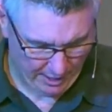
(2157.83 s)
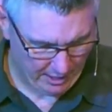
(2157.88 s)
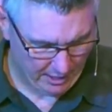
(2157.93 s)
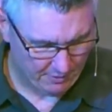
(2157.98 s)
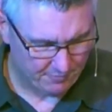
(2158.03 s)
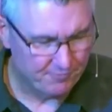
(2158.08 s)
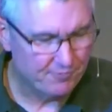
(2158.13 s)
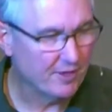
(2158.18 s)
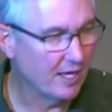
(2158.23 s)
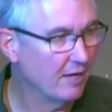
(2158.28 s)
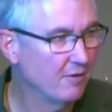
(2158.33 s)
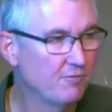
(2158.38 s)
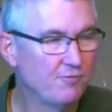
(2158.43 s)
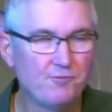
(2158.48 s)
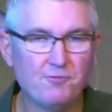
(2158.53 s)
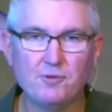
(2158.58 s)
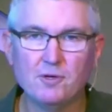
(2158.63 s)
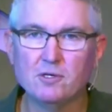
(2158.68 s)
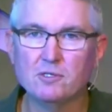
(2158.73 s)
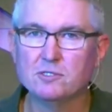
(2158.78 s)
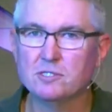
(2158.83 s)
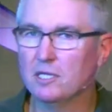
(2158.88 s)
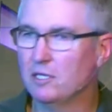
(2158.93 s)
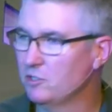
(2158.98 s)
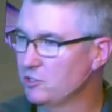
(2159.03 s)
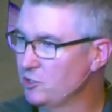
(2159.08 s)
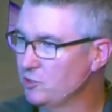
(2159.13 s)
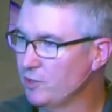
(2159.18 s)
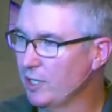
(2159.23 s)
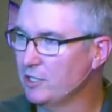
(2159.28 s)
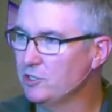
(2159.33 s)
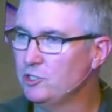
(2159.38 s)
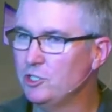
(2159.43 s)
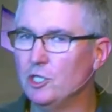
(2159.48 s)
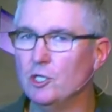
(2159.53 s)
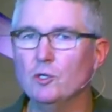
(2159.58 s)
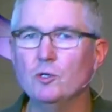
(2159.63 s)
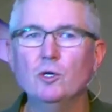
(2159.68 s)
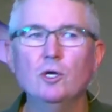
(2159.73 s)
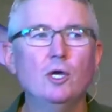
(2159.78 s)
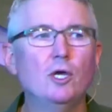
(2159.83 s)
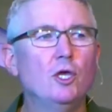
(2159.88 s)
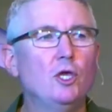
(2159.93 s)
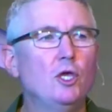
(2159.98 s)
And if that feels a little strange to you,